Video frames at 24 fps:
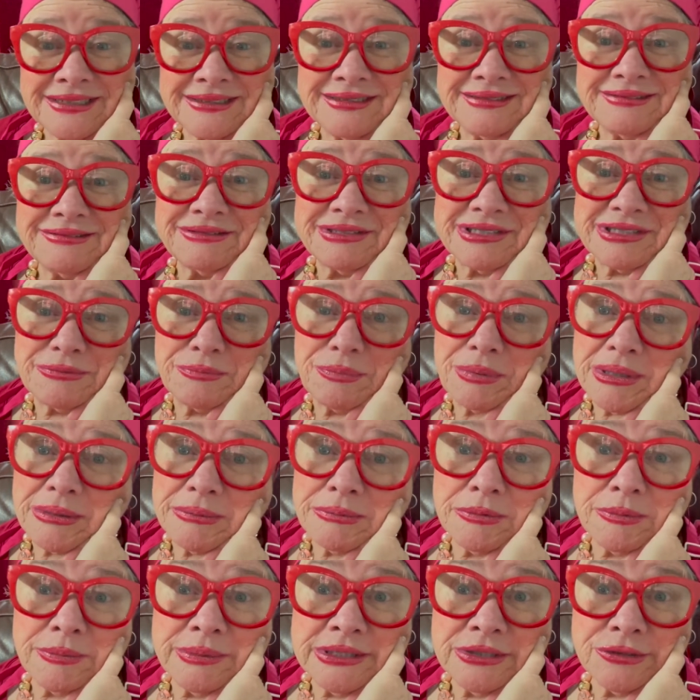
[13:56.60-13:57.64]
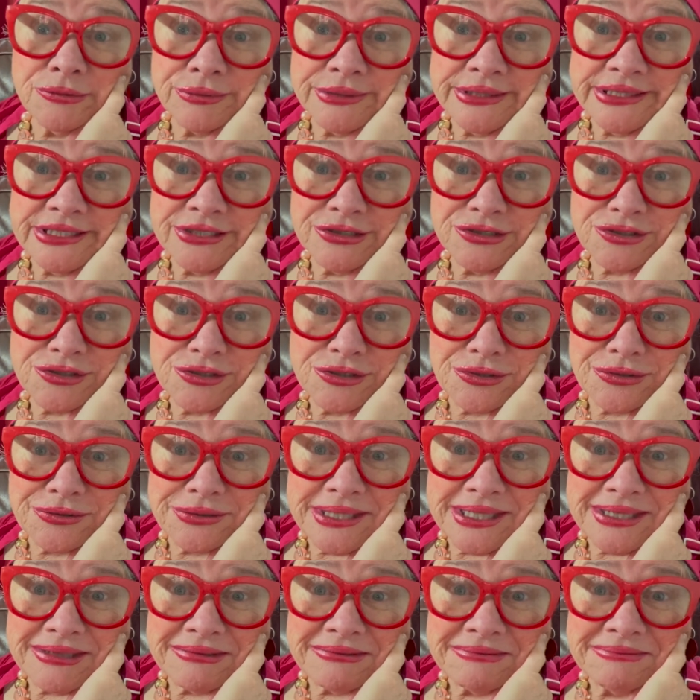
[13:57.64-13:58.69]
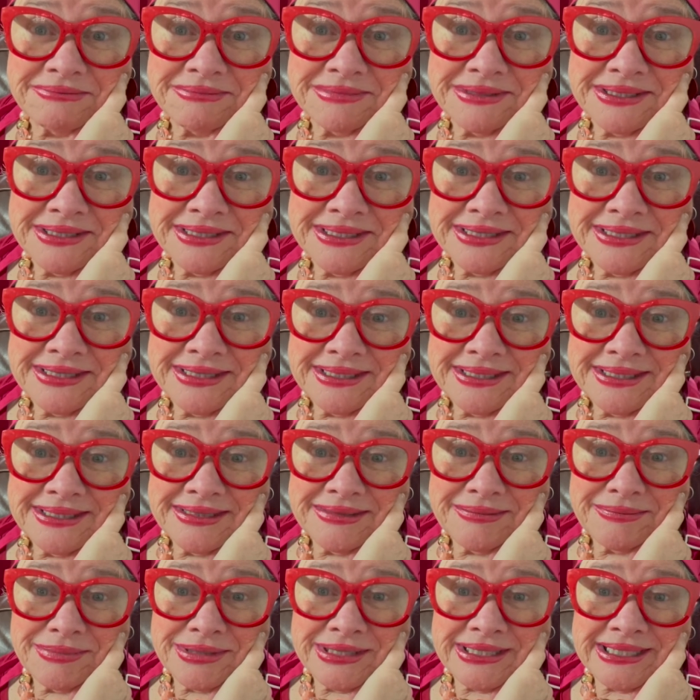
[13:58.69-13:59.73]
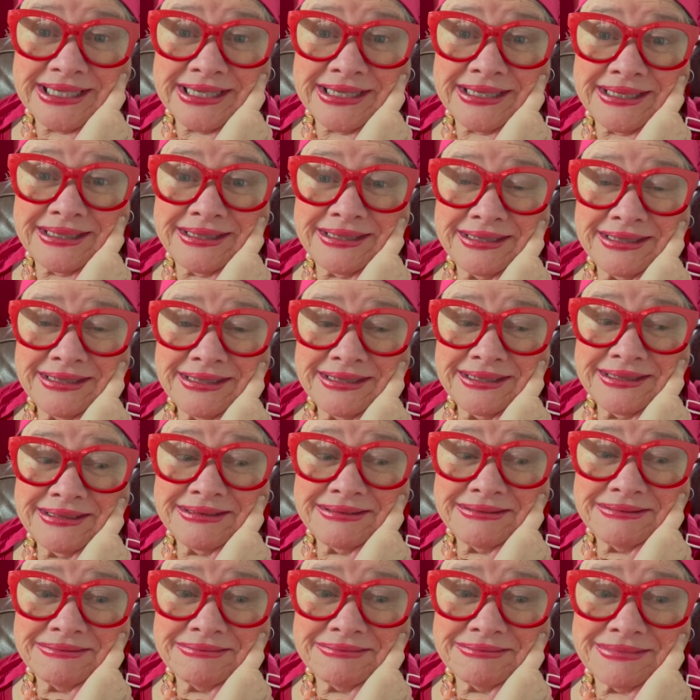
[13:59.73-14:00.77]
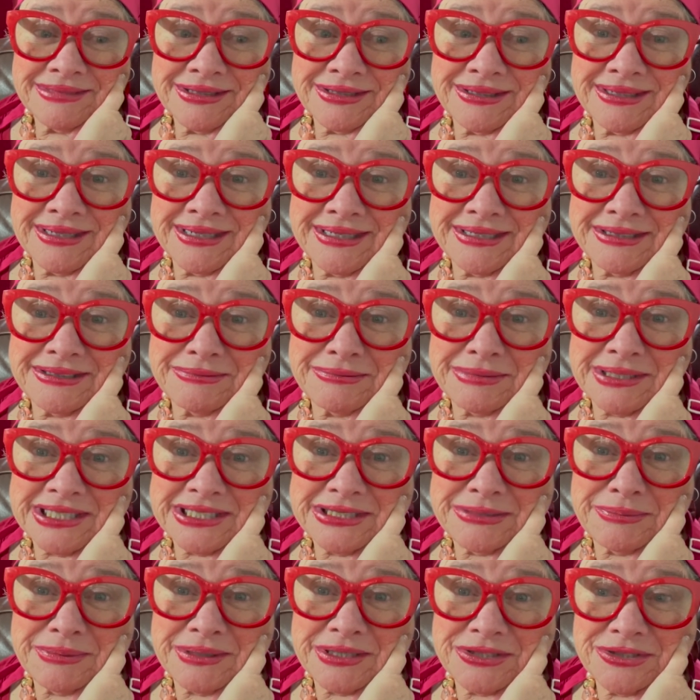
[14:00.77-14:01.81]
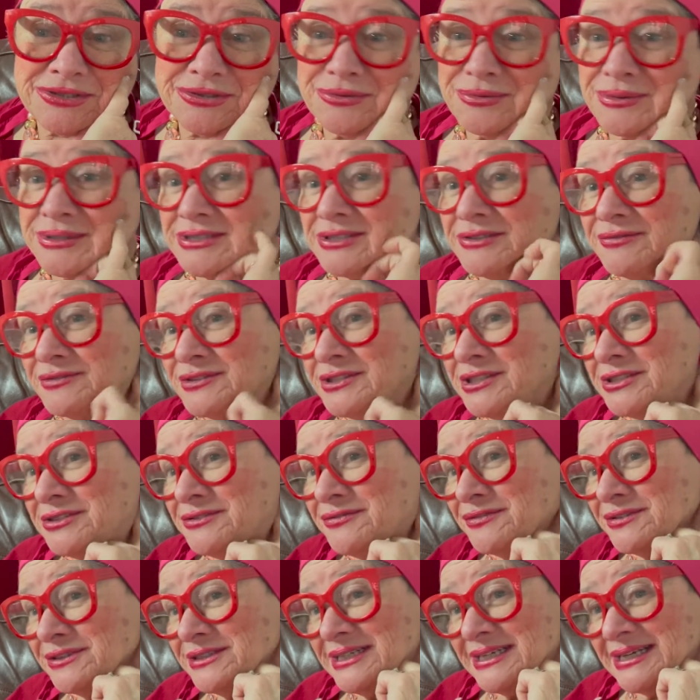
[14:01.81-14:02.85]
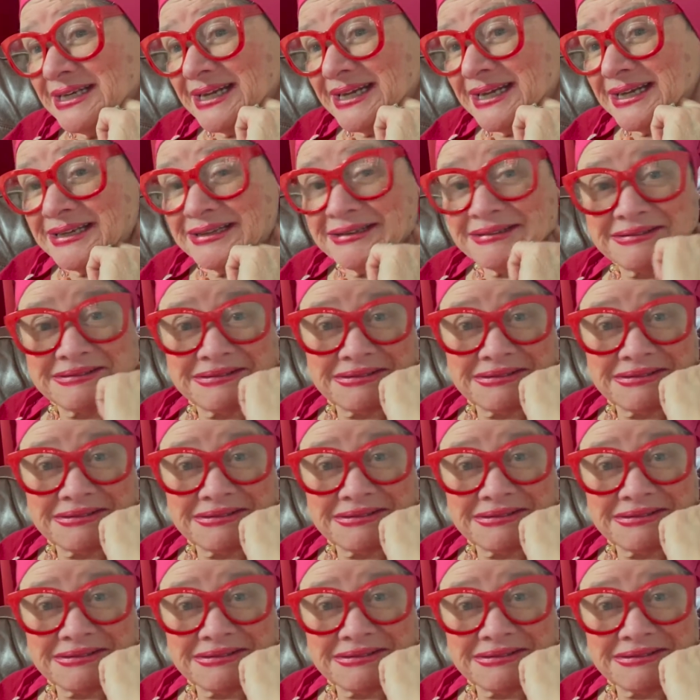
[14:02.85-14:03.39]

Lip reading: Probably 3 years ago now. But they are kind of my special ones just for today.